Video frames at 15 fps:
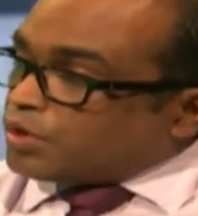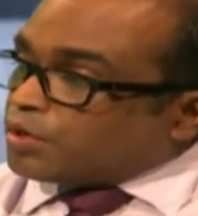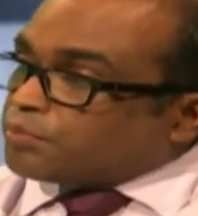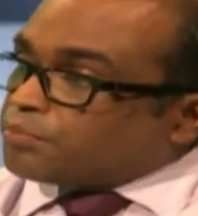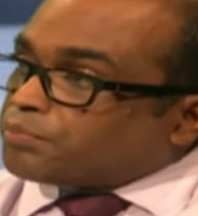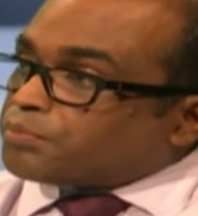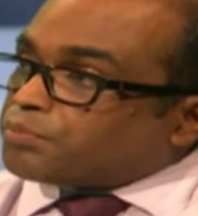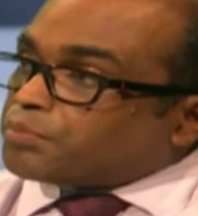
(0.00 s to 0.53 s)
are
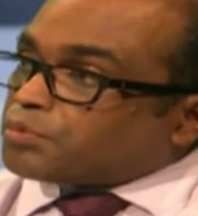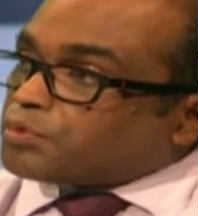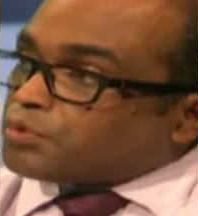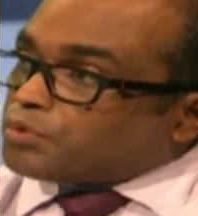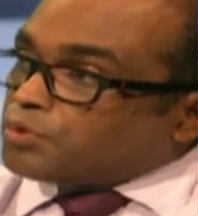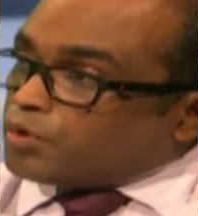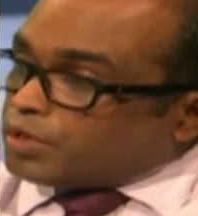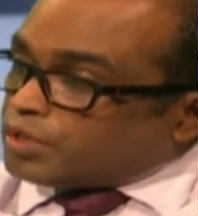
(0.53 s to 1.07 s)

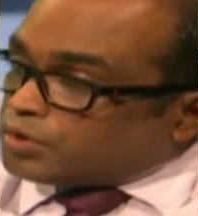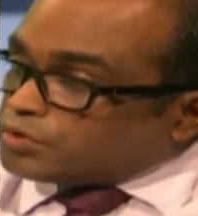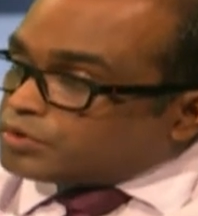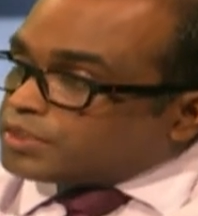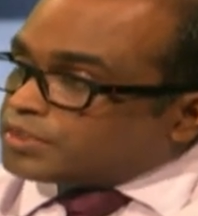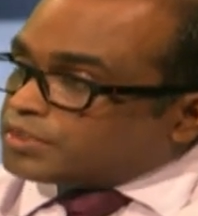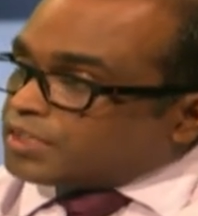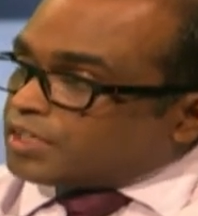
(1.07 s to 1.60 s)
going to
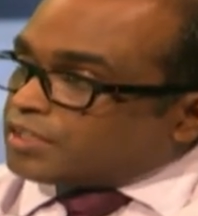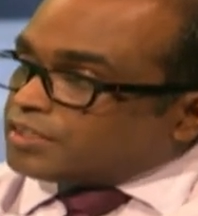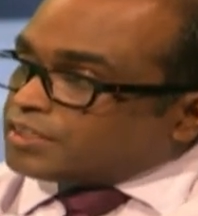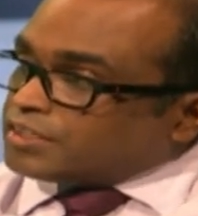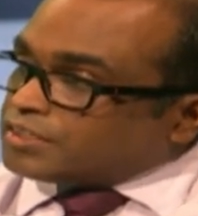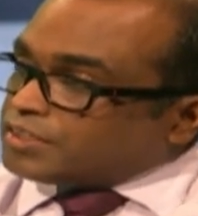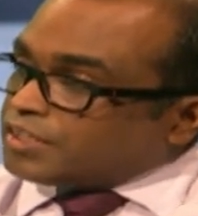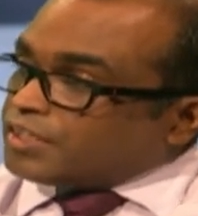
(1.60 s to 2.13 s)
these
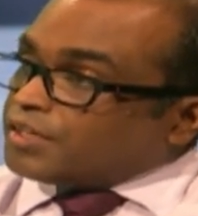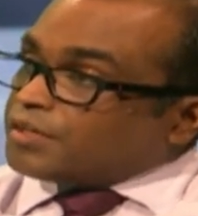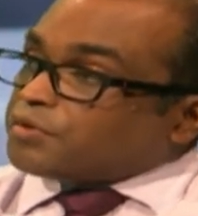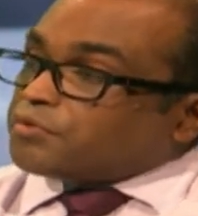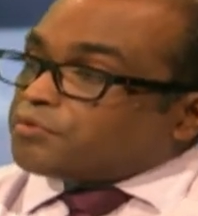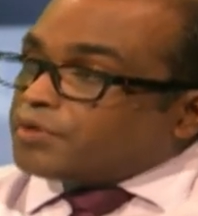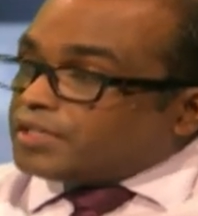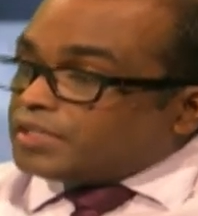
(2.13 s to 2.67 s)
countries,
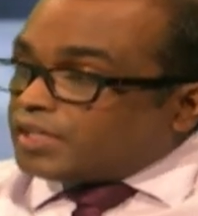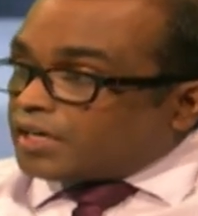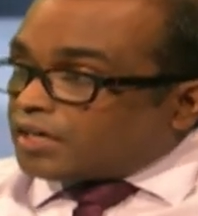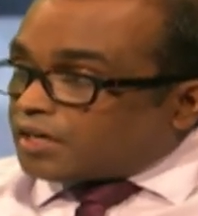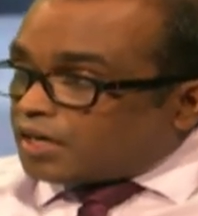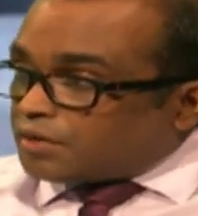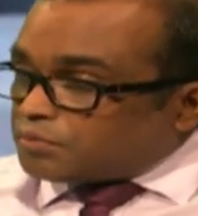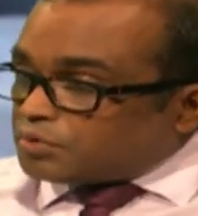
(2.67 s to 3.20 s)
when they
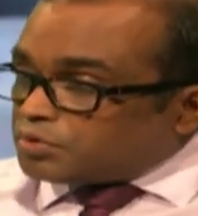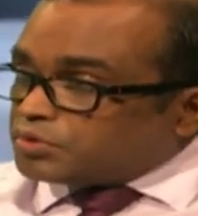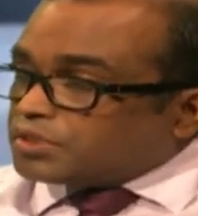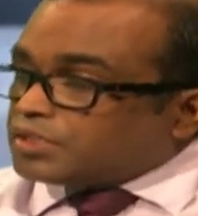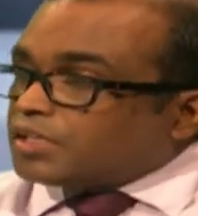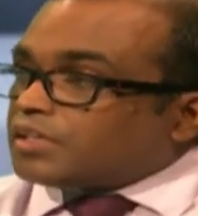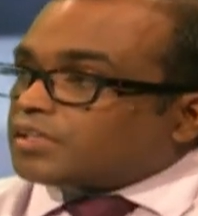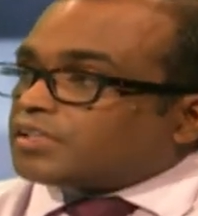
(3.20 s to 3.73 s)
come to
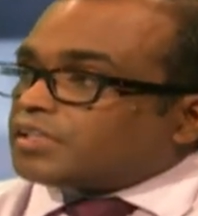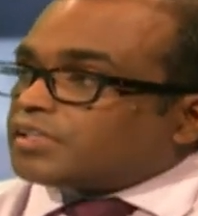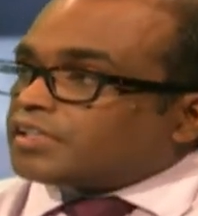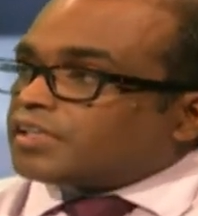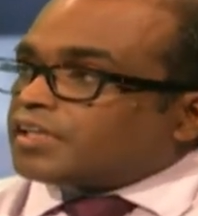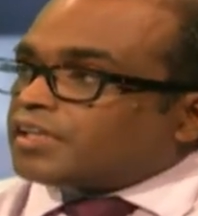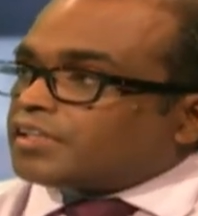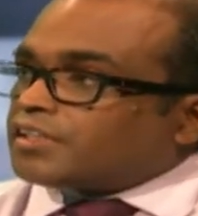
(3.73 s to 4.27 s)
Sri Lanka
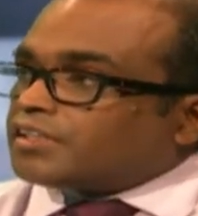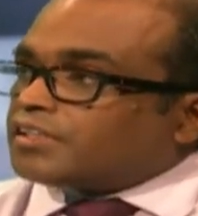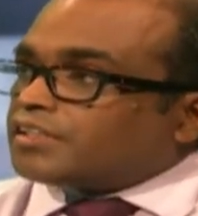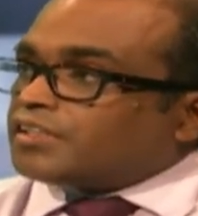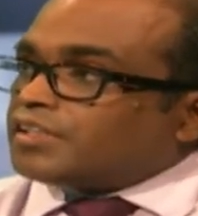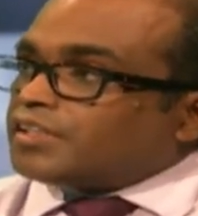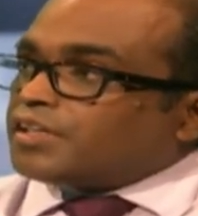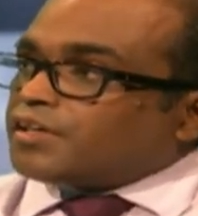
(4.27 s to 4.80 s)
again,
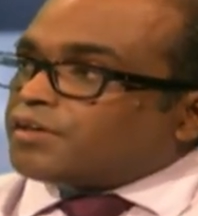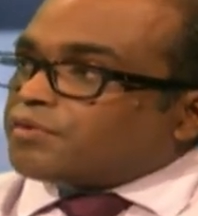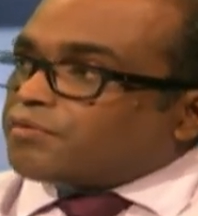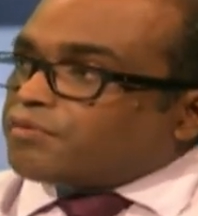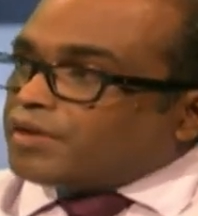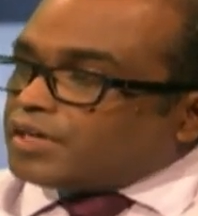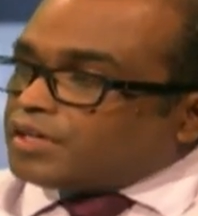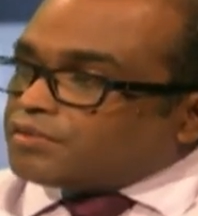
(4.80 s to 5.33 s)

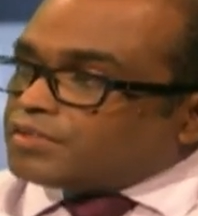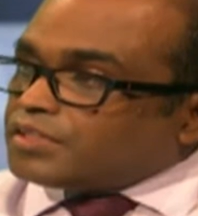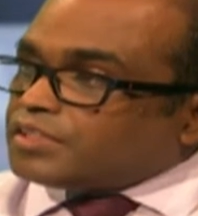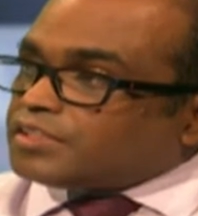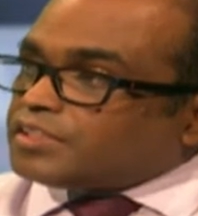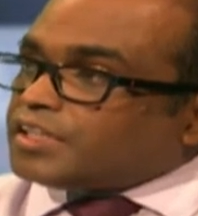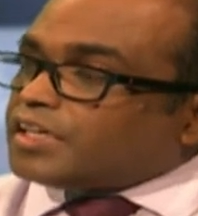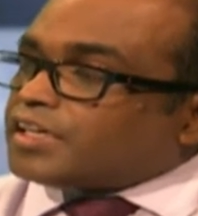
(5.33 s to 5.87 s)
whenever
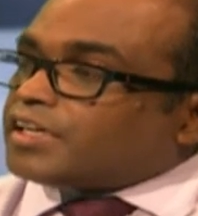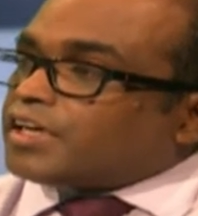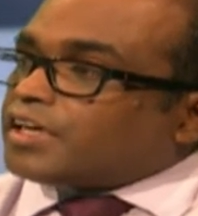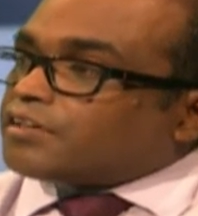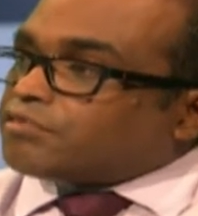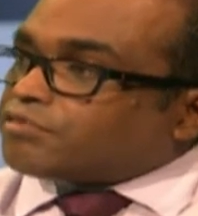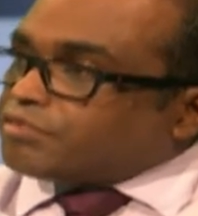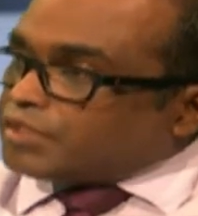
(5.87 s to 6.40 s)
they
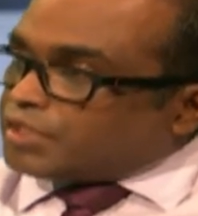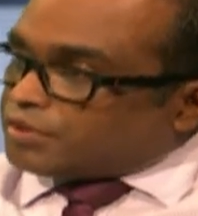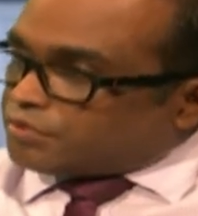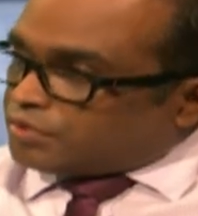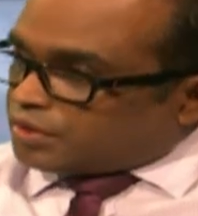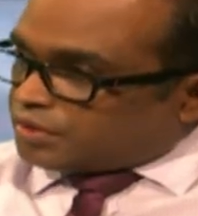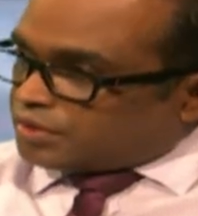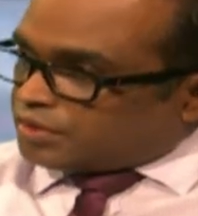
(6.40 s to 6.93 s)
get
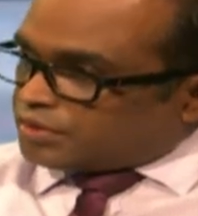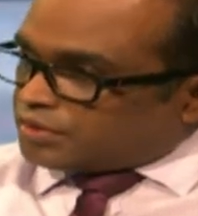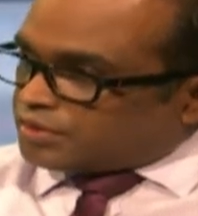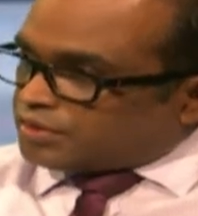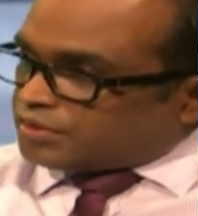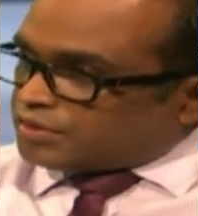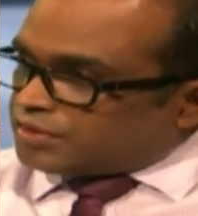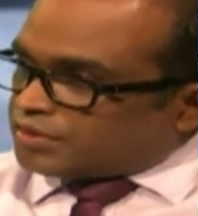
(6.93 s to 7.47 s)
fever,
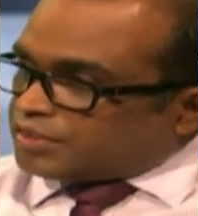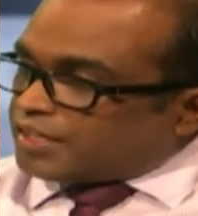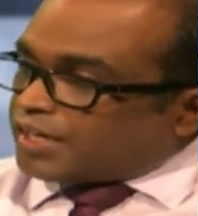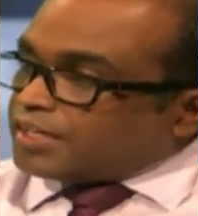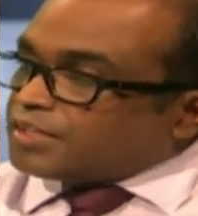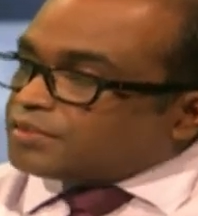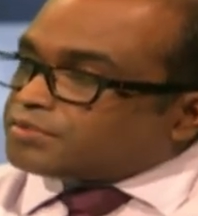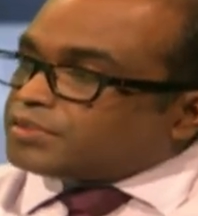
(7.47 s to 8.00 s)

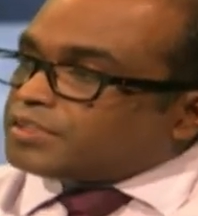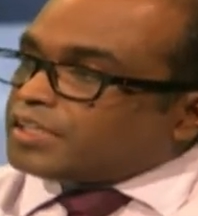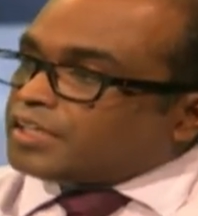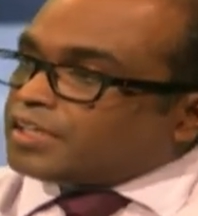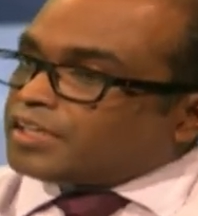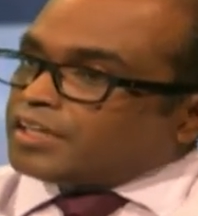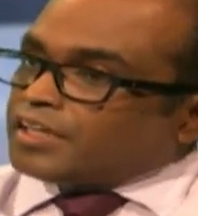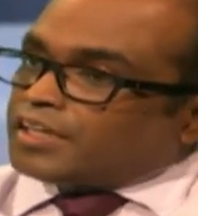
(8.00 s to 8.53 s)
and if they